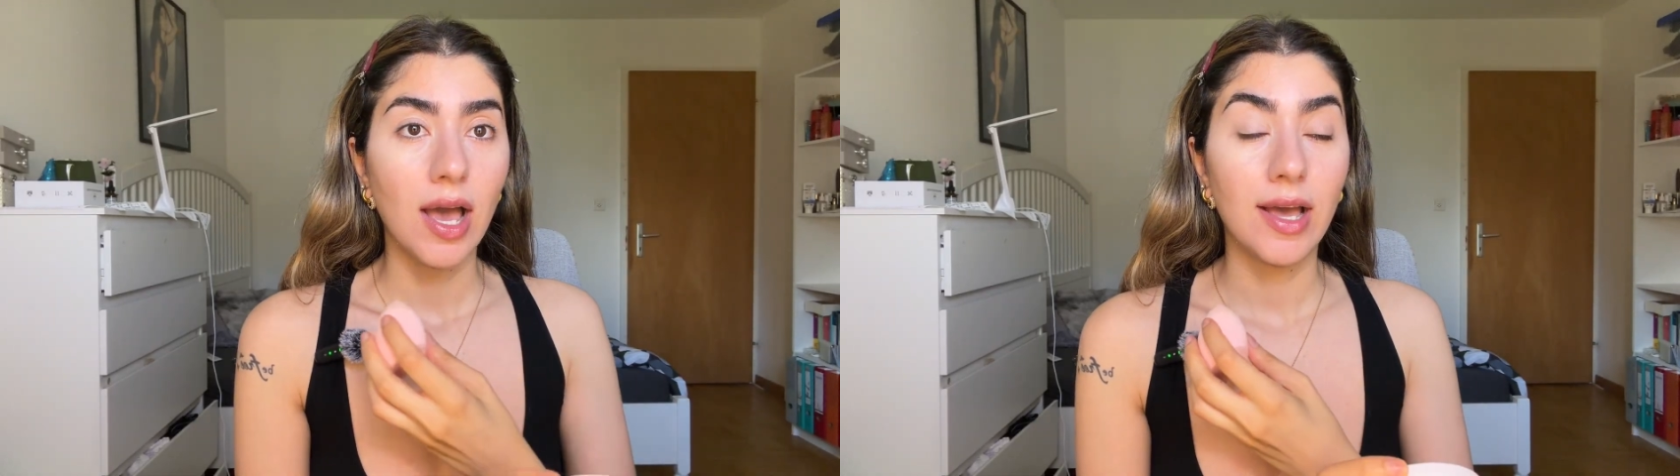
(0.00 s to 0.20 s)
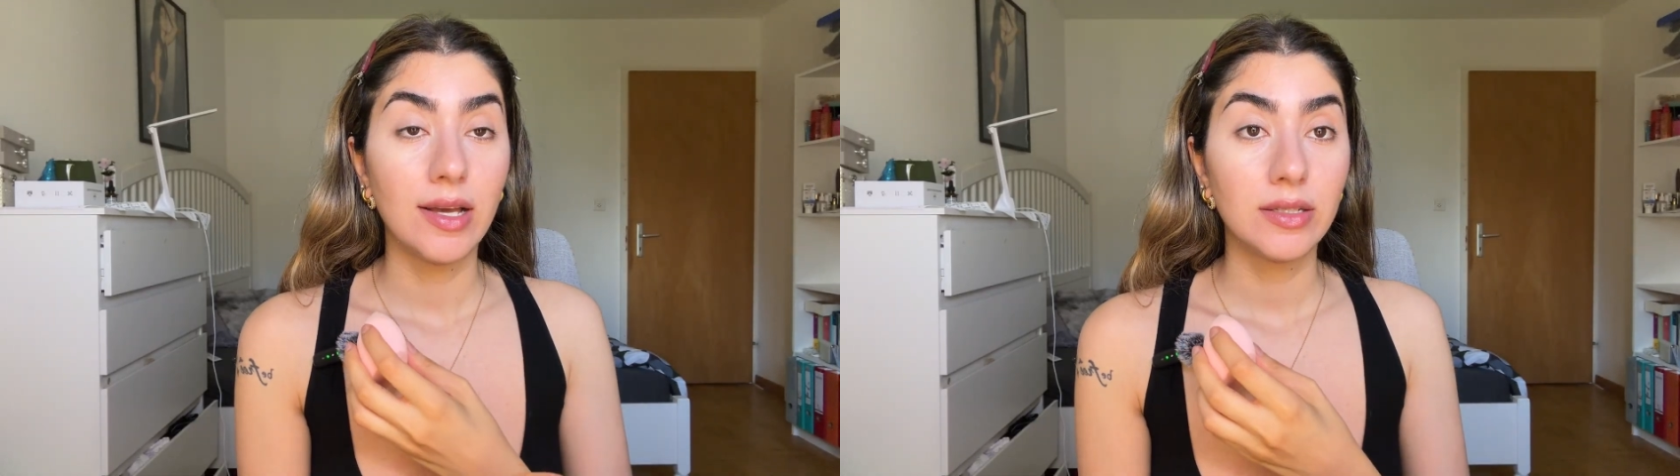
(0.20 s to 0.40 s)

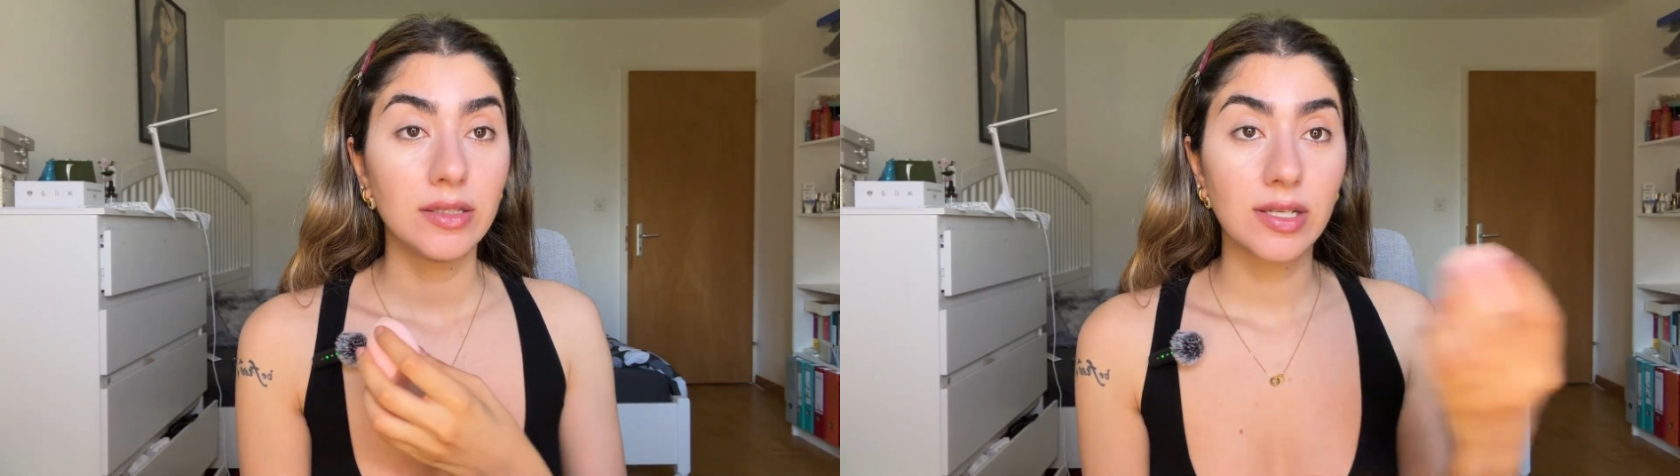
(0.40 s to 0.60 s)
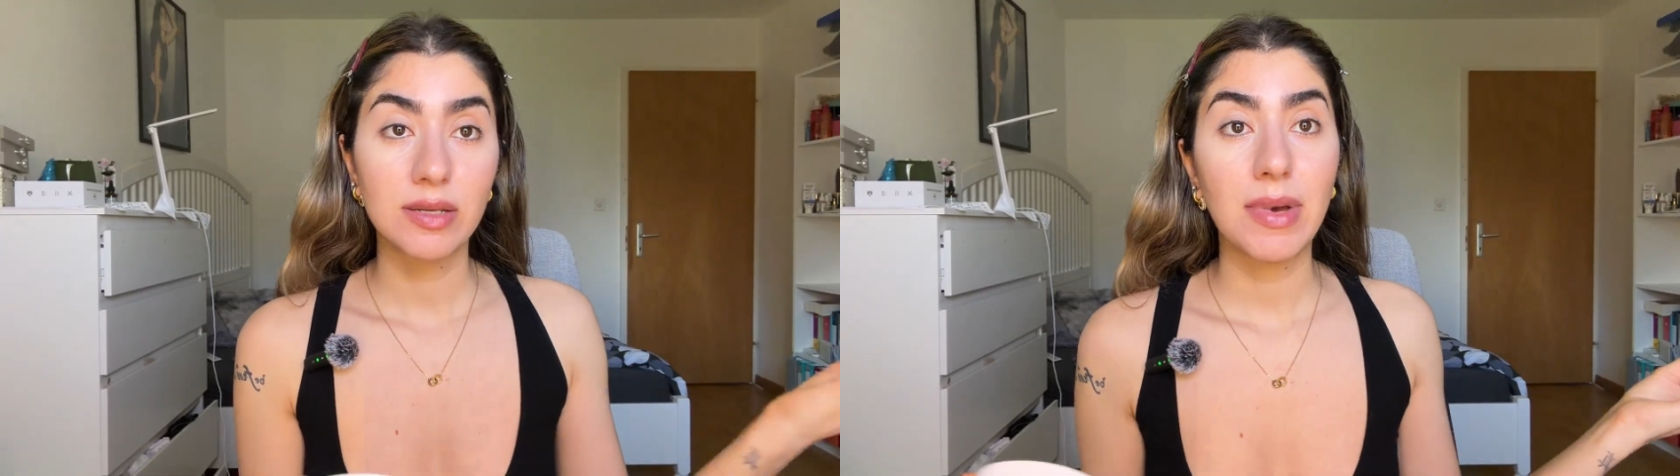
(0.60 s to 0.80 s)
and
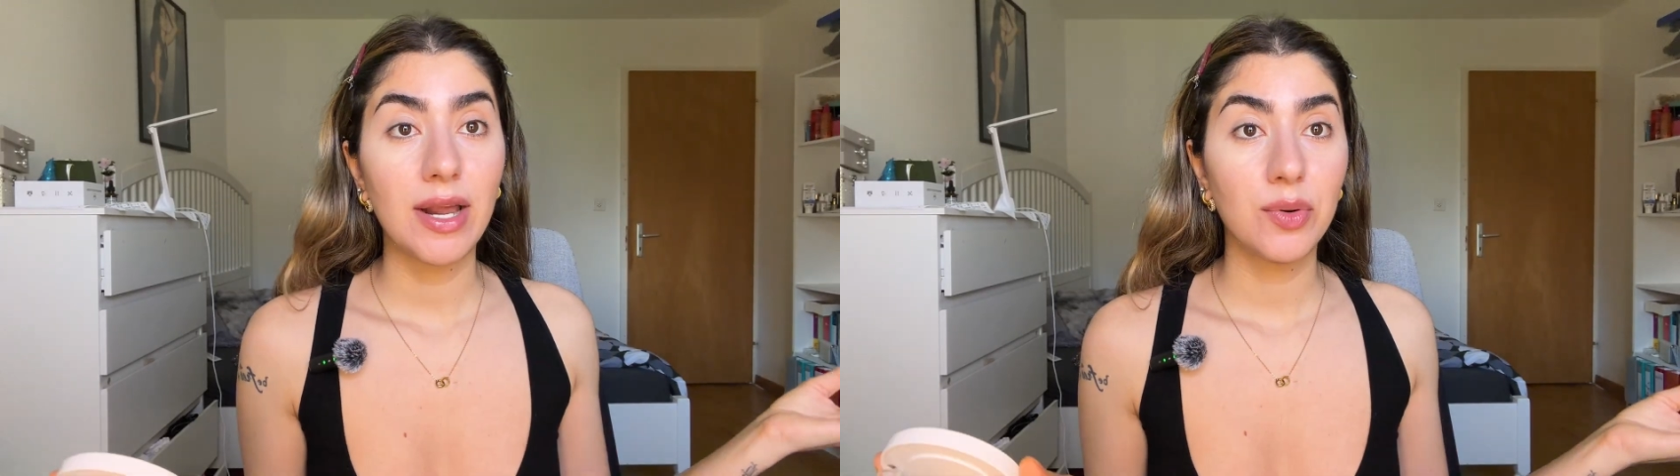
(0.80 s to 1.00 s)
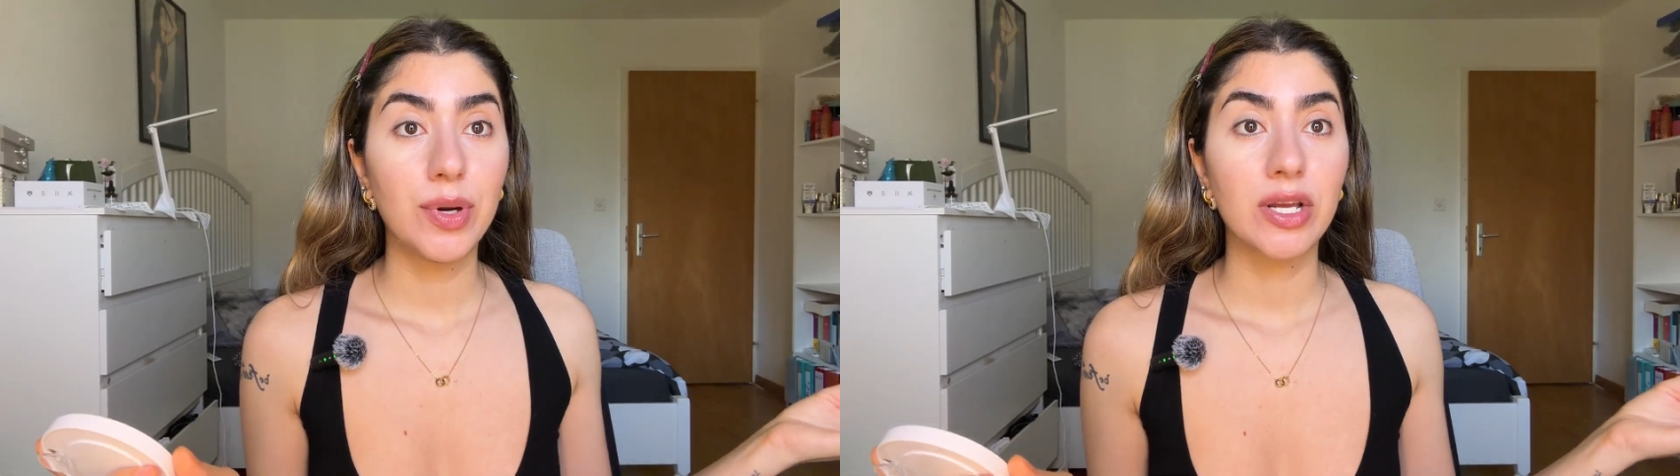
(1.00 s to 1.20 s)
it doesn't
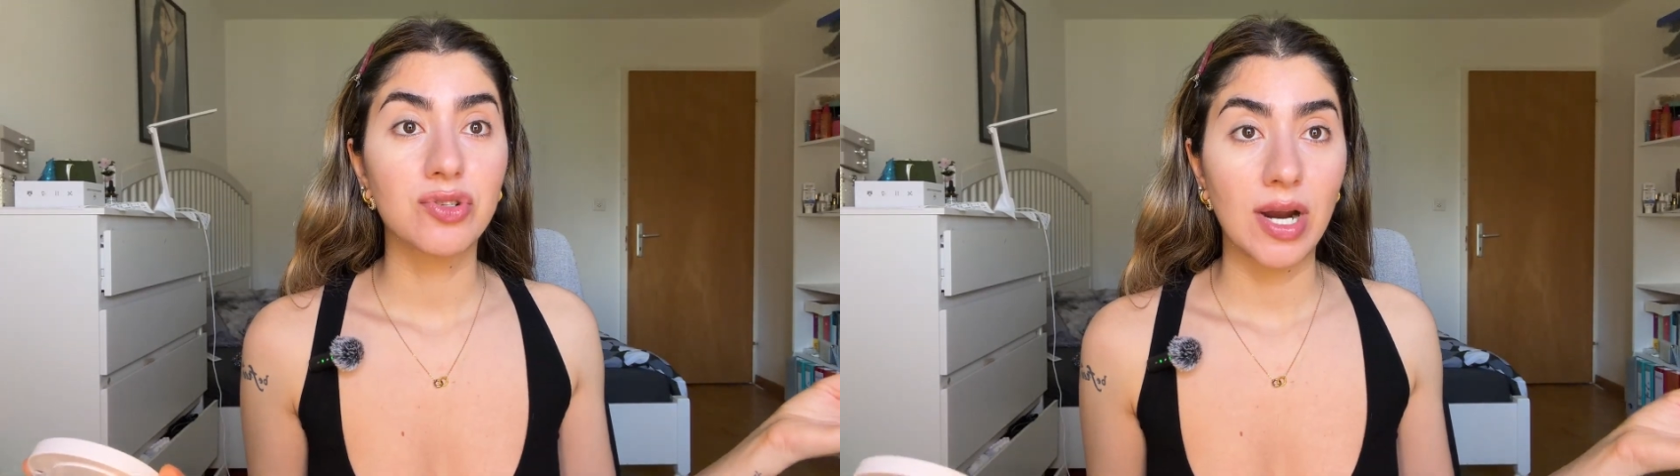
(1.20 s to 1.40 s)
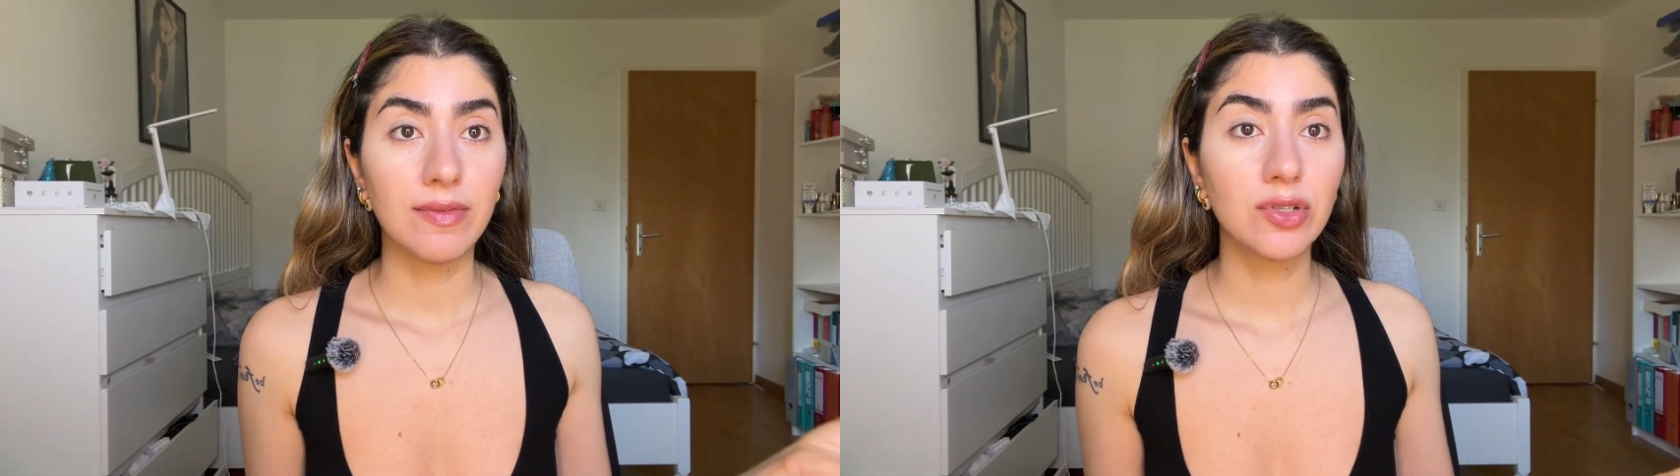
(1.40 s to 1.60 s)
matter where you
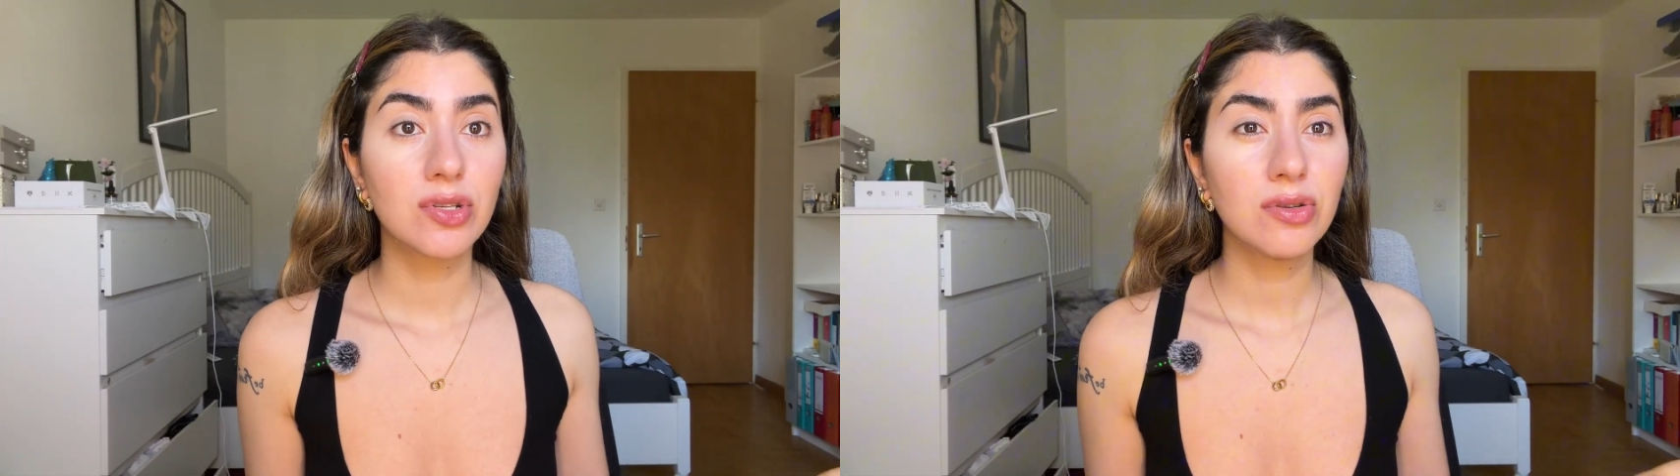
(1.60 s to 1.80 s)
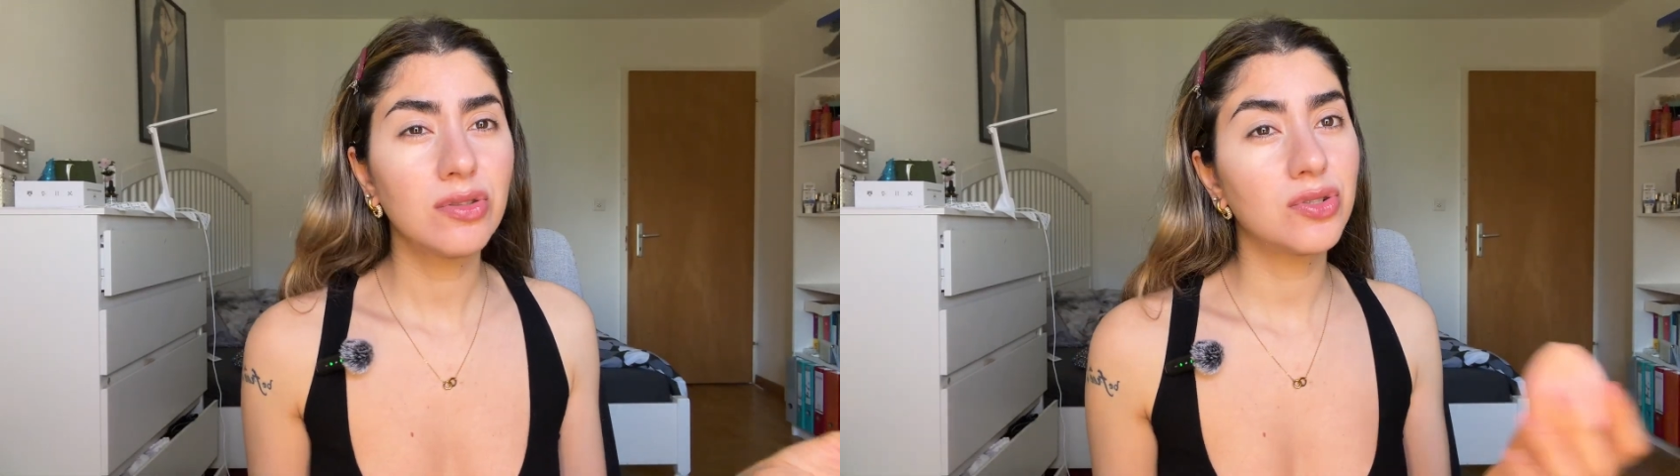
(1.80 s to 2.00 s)
travel to